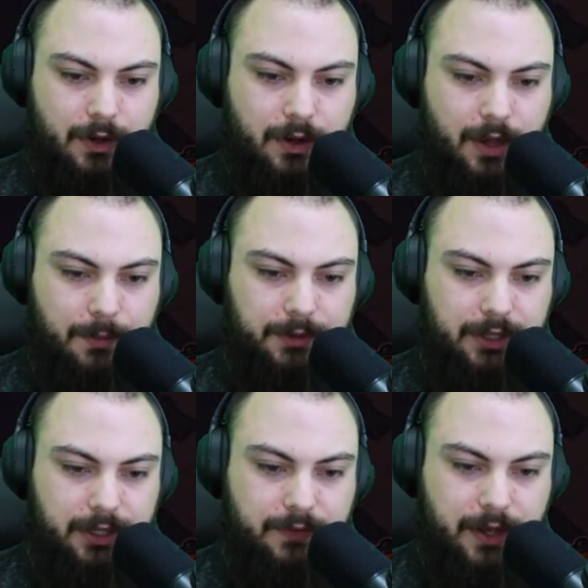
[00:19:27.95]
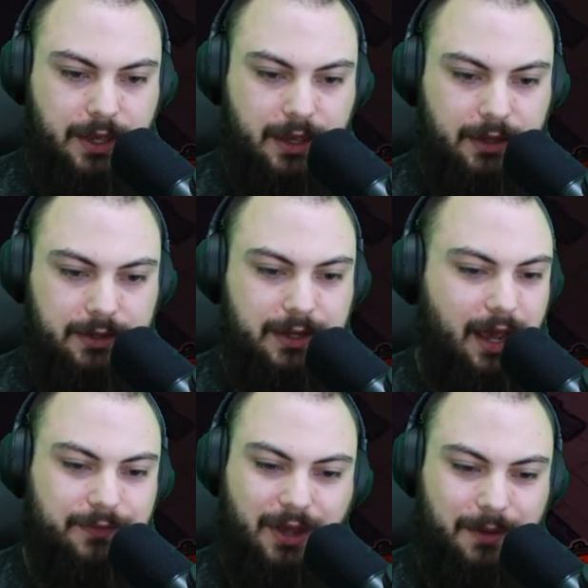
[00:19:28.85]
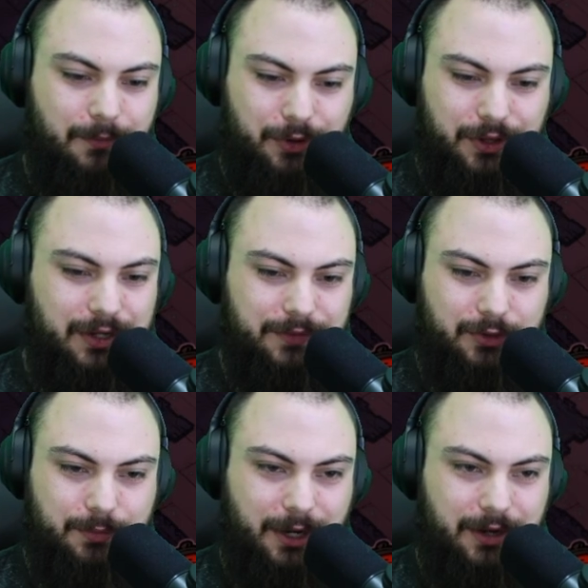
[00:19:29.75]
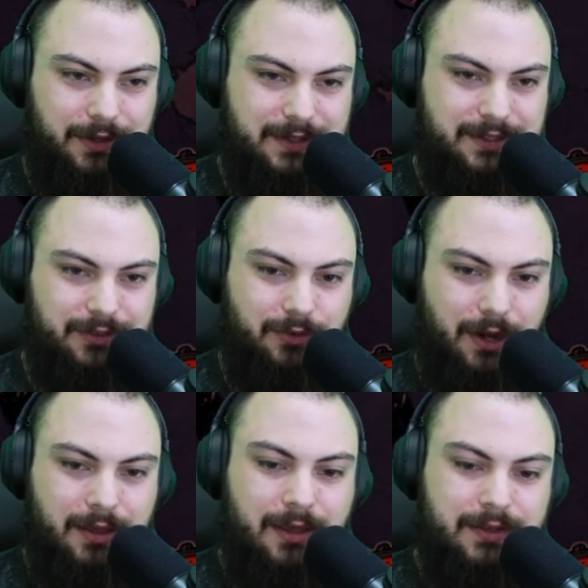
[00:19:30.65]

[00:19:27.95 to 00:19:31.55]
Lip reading: All right, I believe I can. Yeah, I've got more than enough to repair this. This is great.